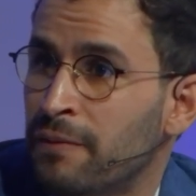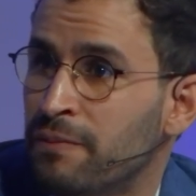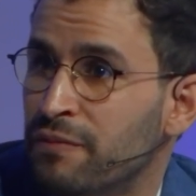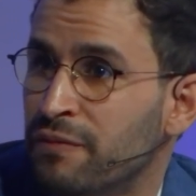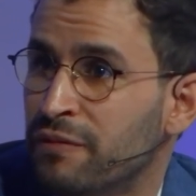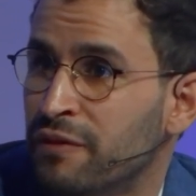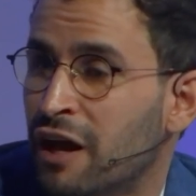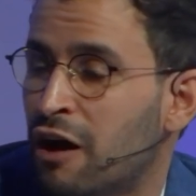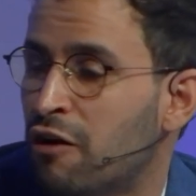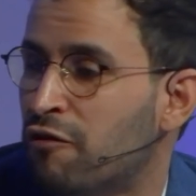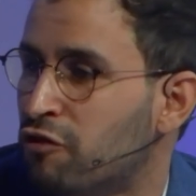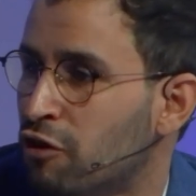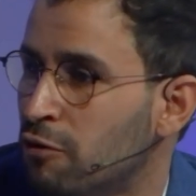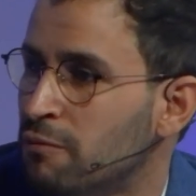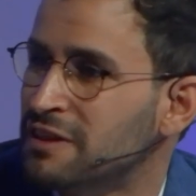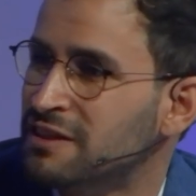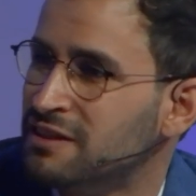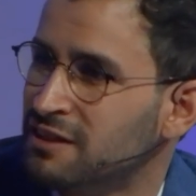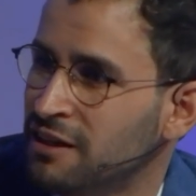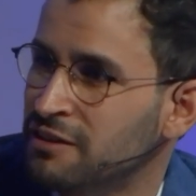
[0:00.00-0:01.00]
Now, from
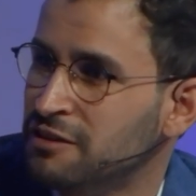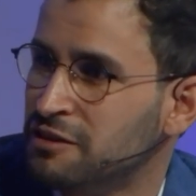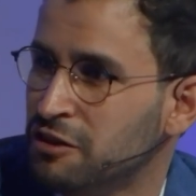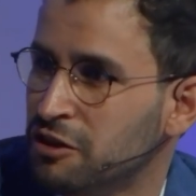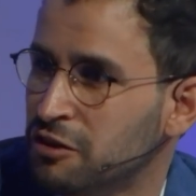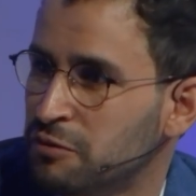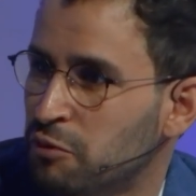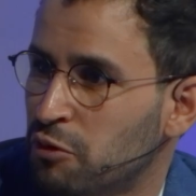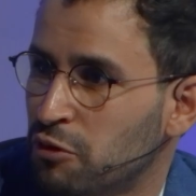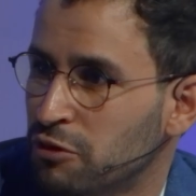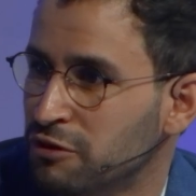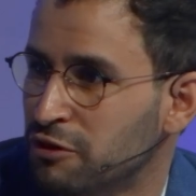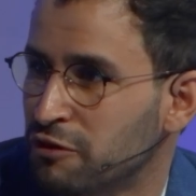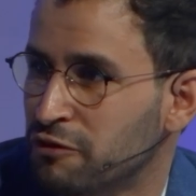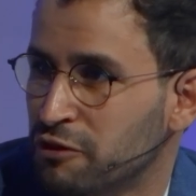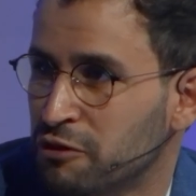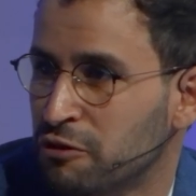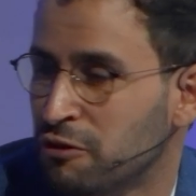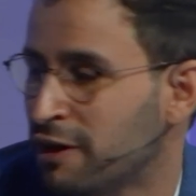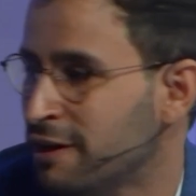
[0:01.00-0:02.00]
a sensor point of
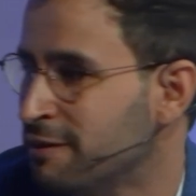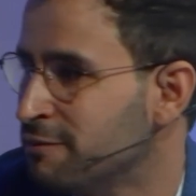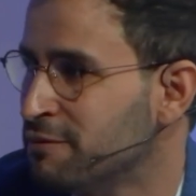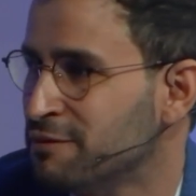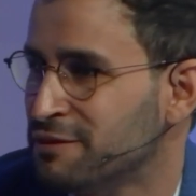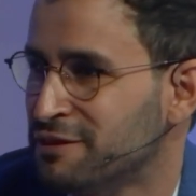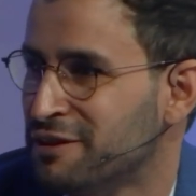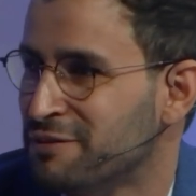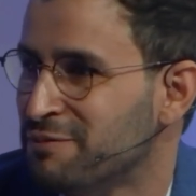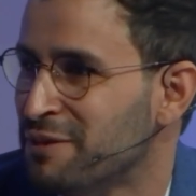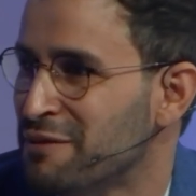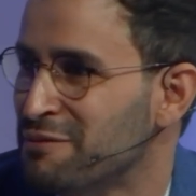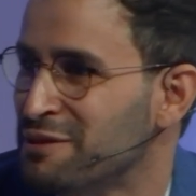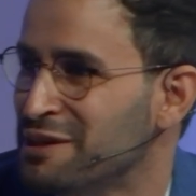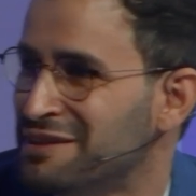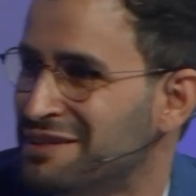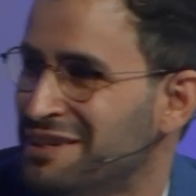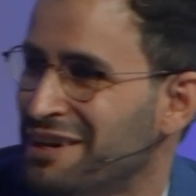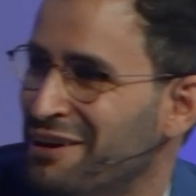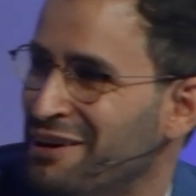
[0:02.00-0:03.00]
view, and maybe
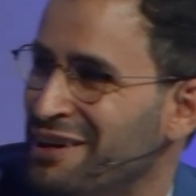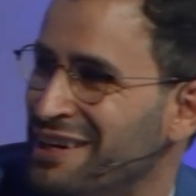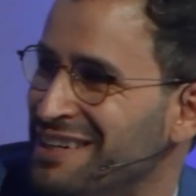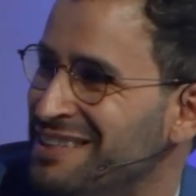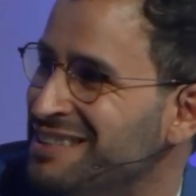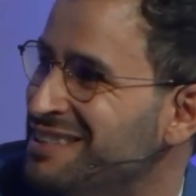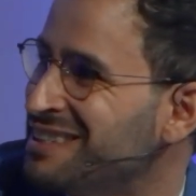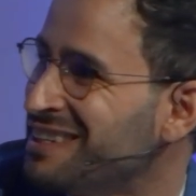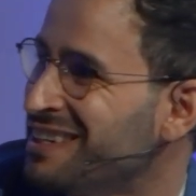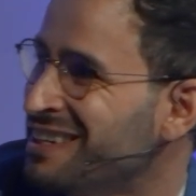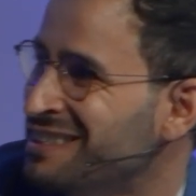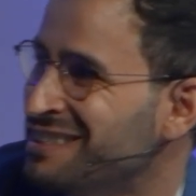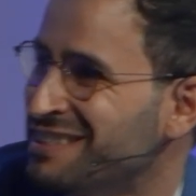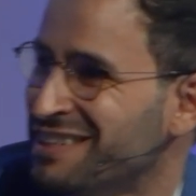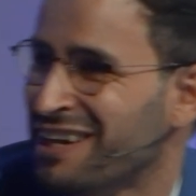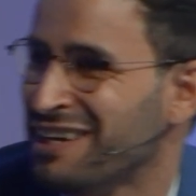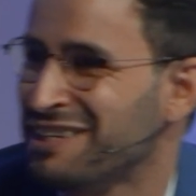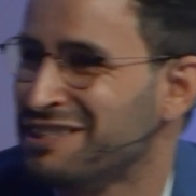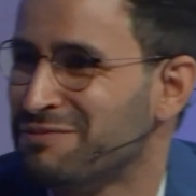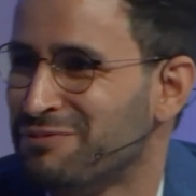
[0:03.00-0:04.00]
Terry is the
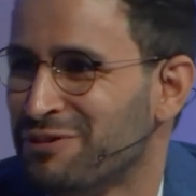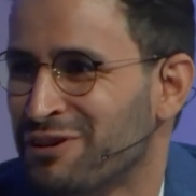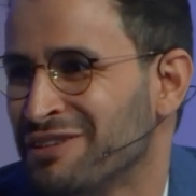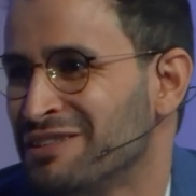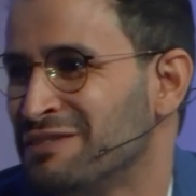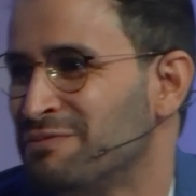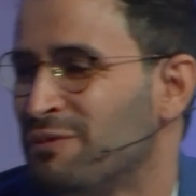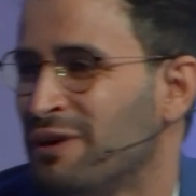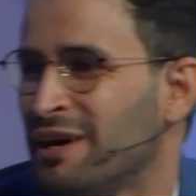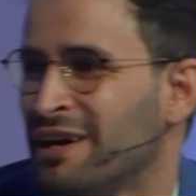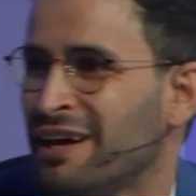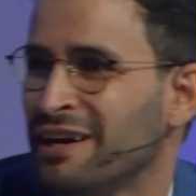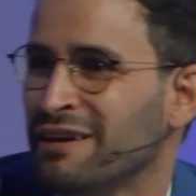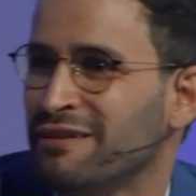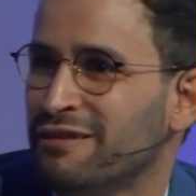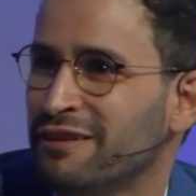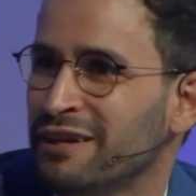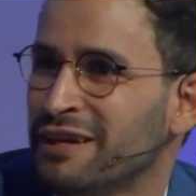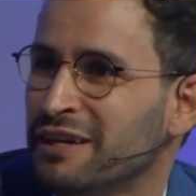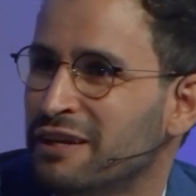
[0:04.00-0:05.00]
expert, but I
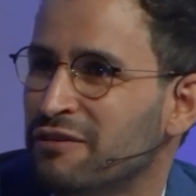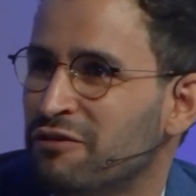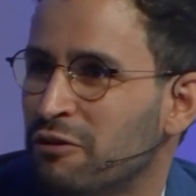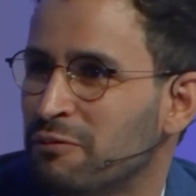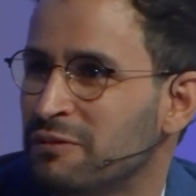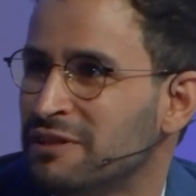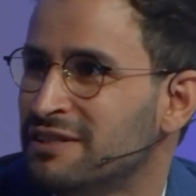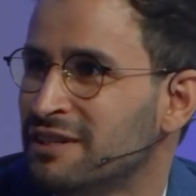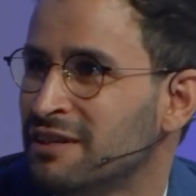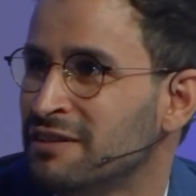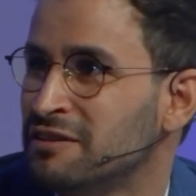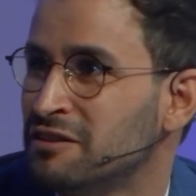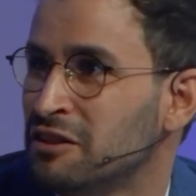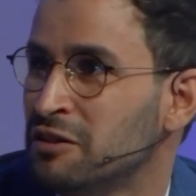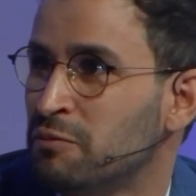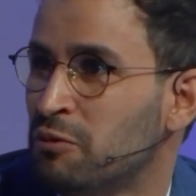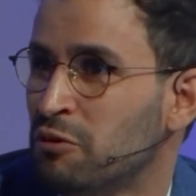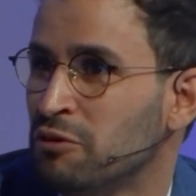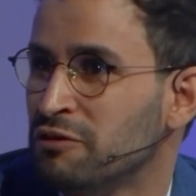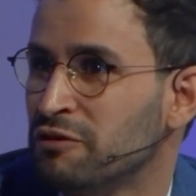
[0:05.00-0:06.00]
think from a sensor
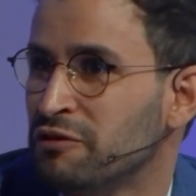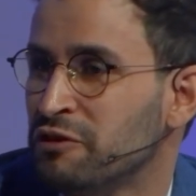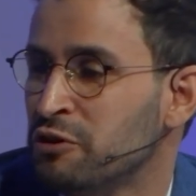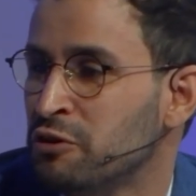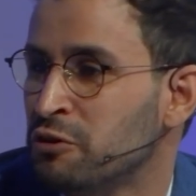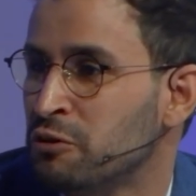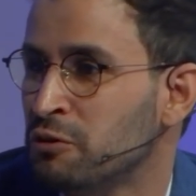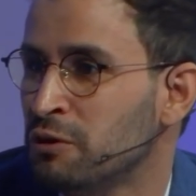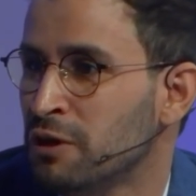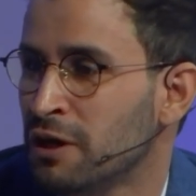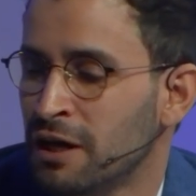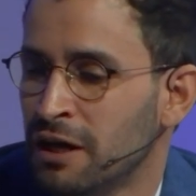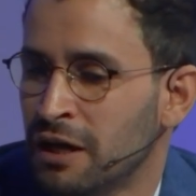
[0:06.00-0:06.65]
point of view,